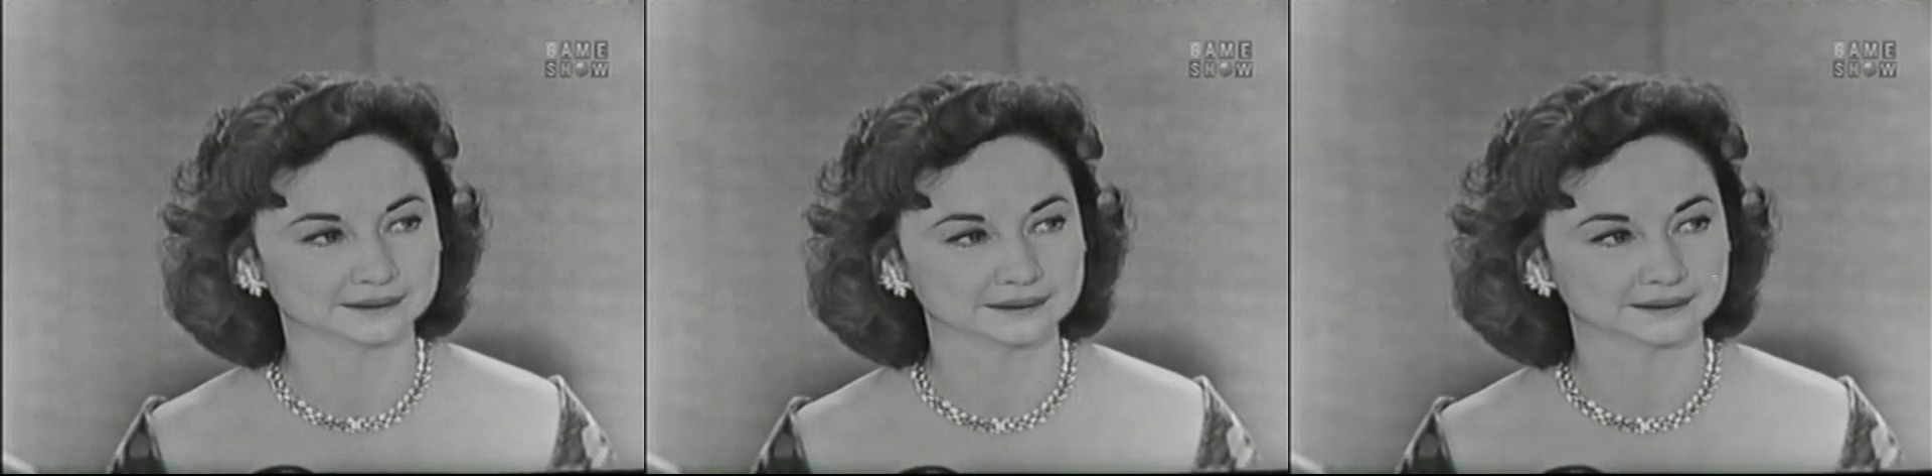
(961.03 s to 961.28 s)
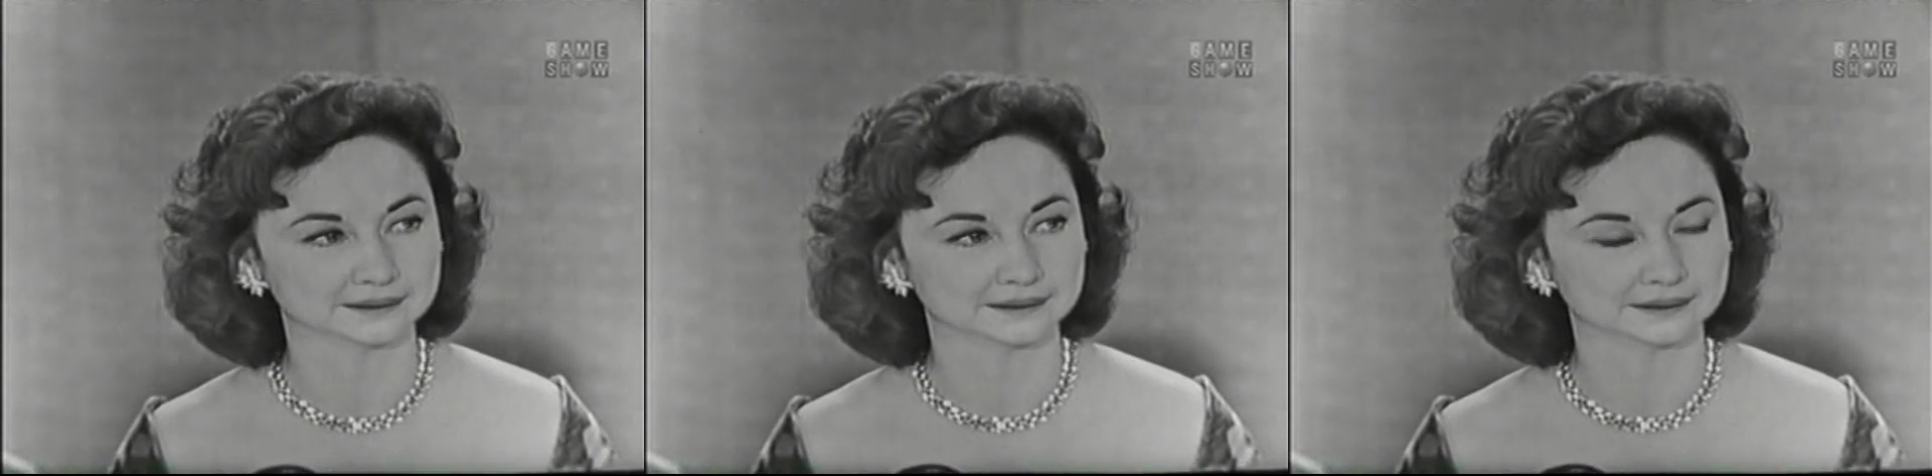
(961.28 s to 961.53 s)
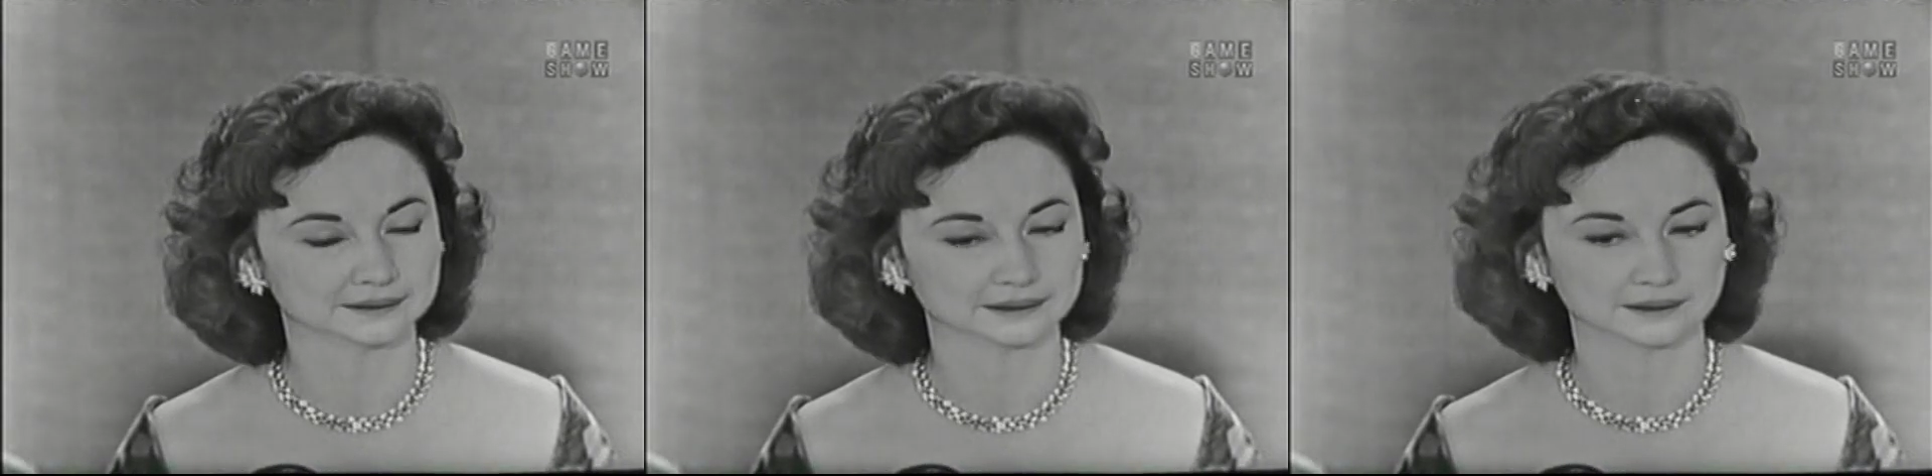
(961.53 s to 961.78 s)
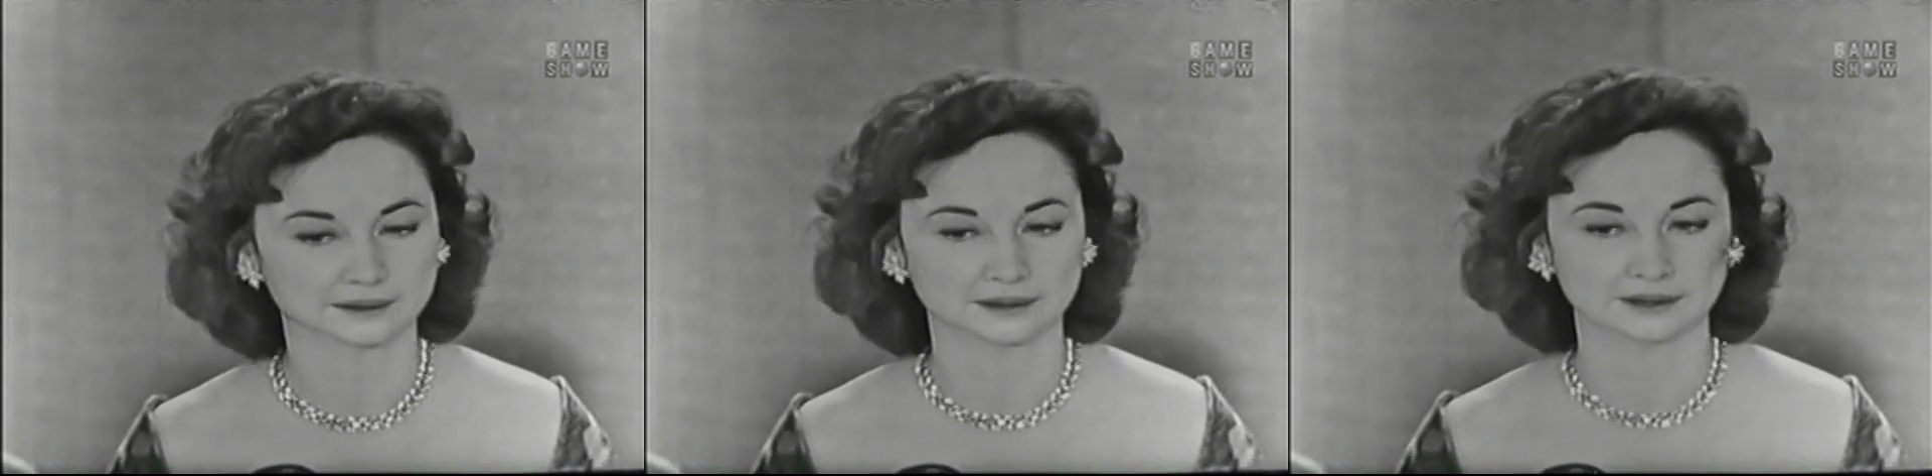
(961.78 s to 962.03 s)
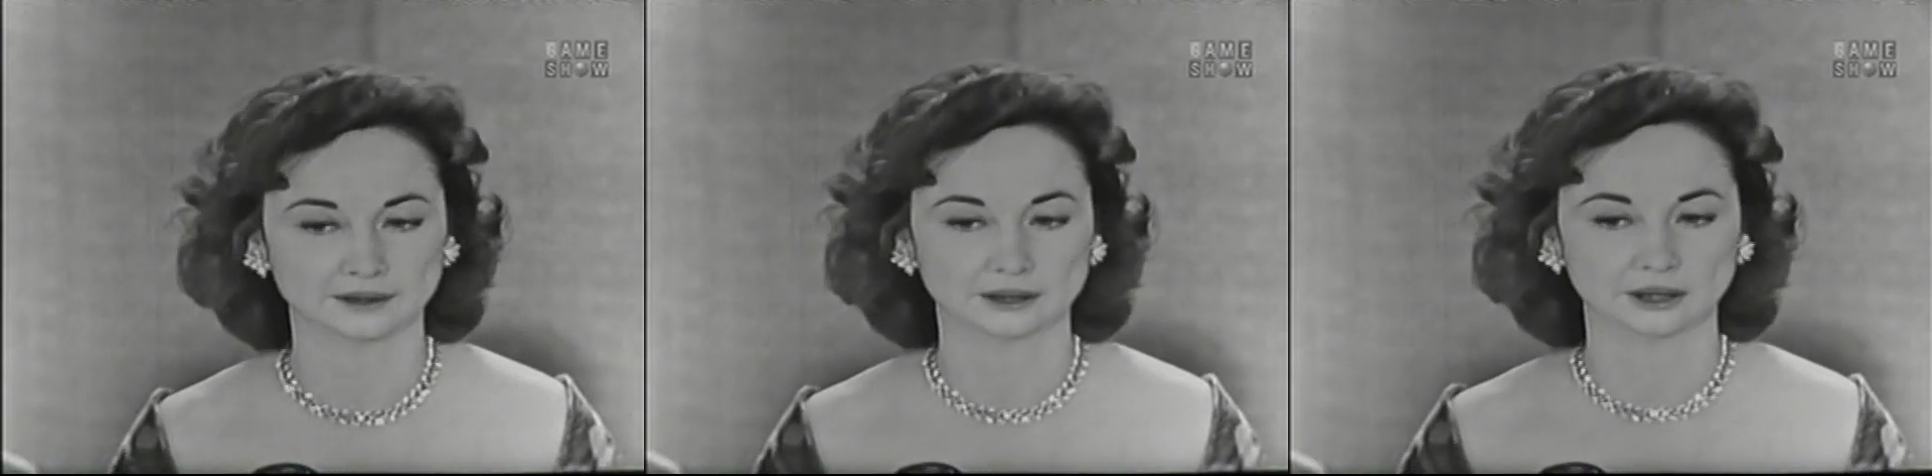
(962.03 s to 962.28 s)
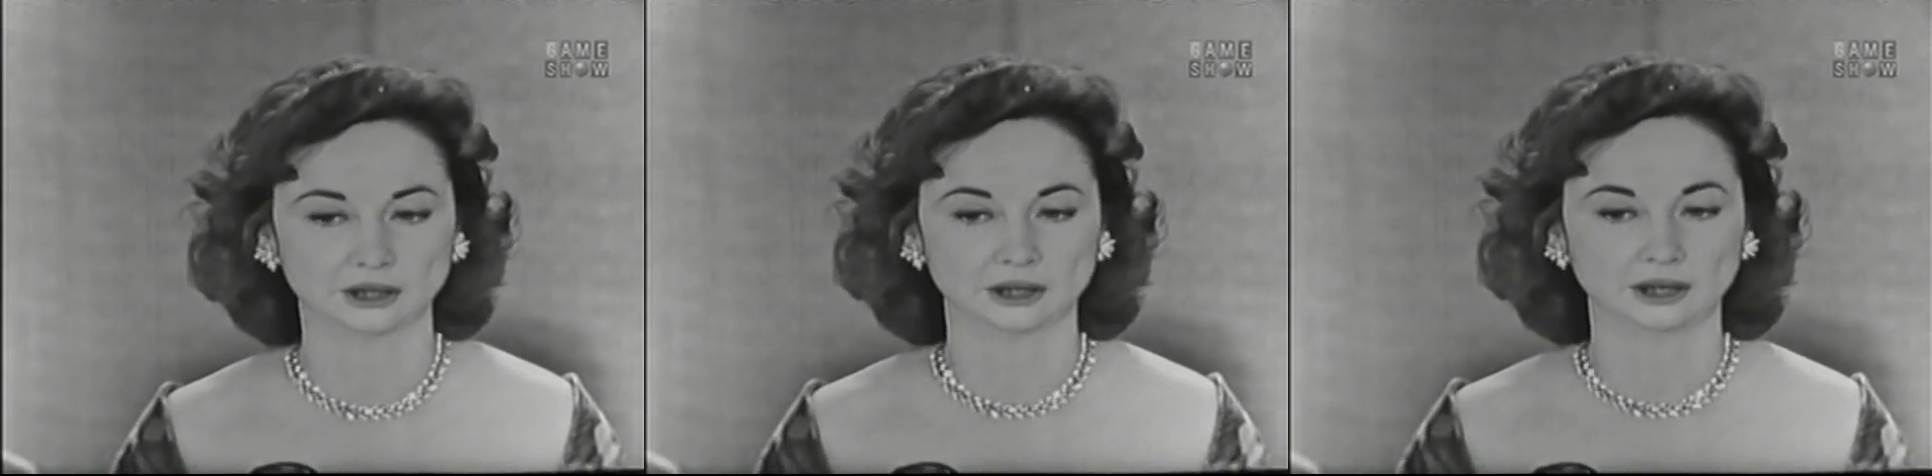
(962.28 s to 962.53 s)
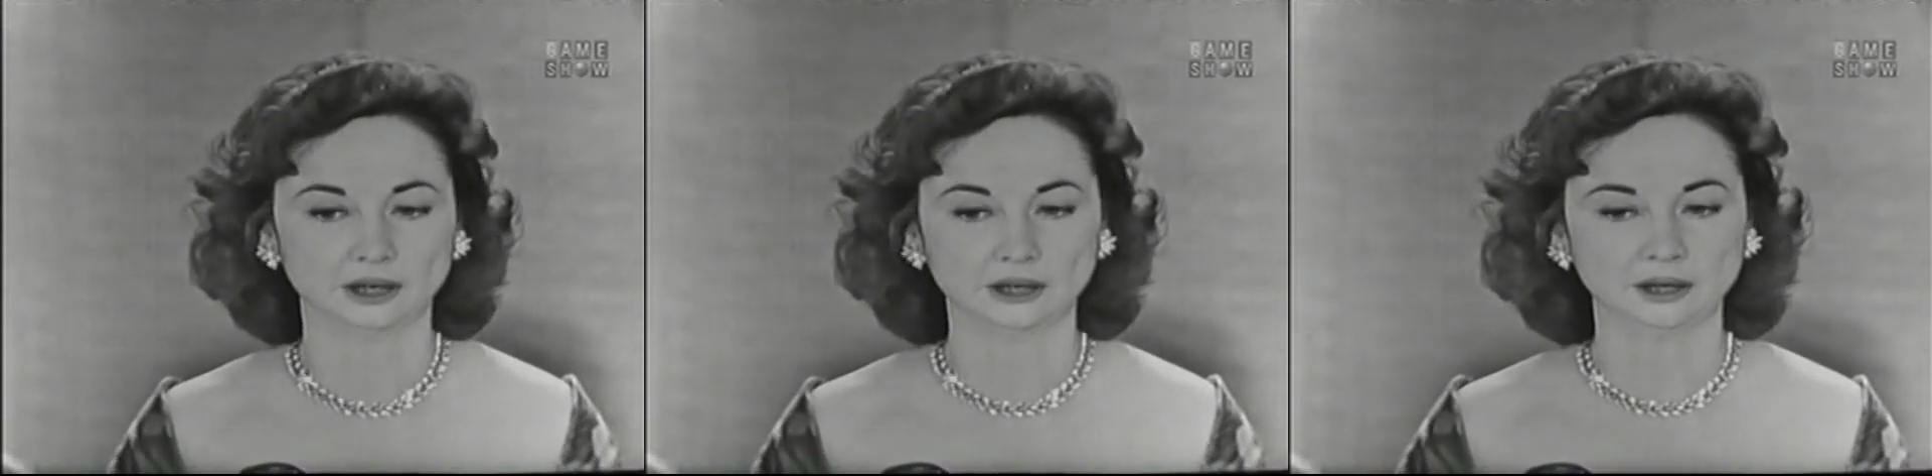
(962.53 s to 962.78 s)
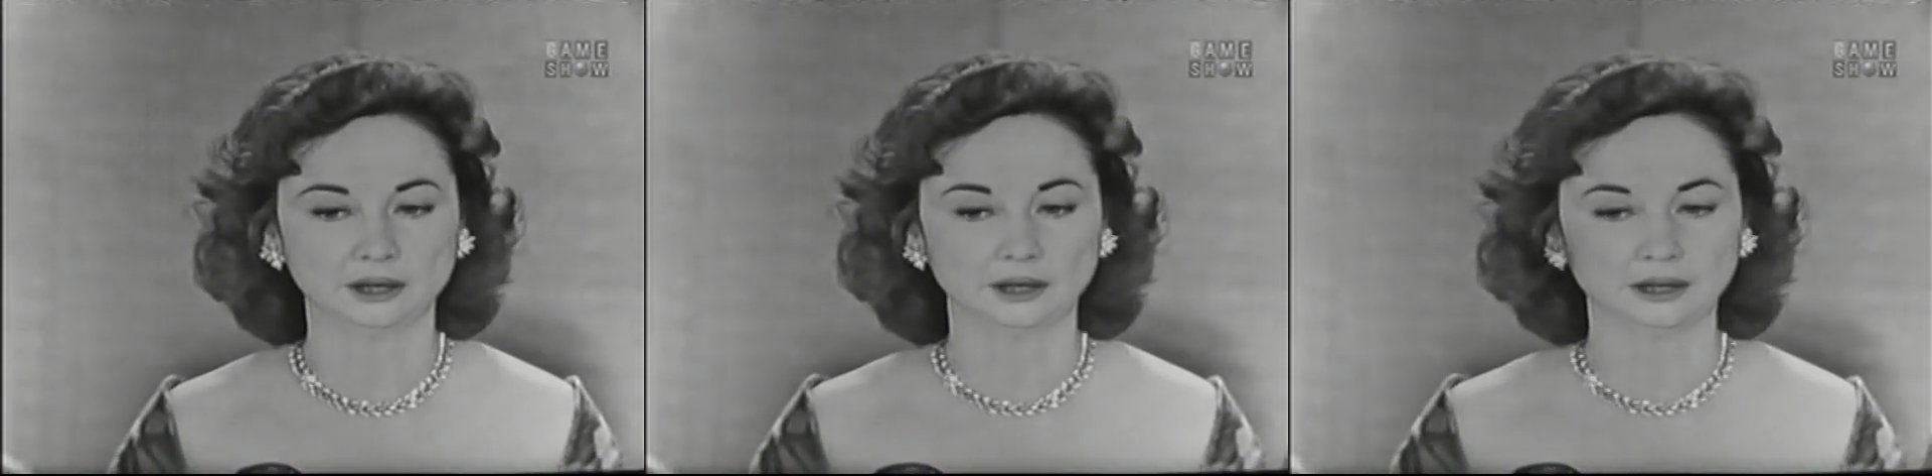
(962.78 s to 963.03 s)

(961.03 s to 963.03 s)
Yes. Uh,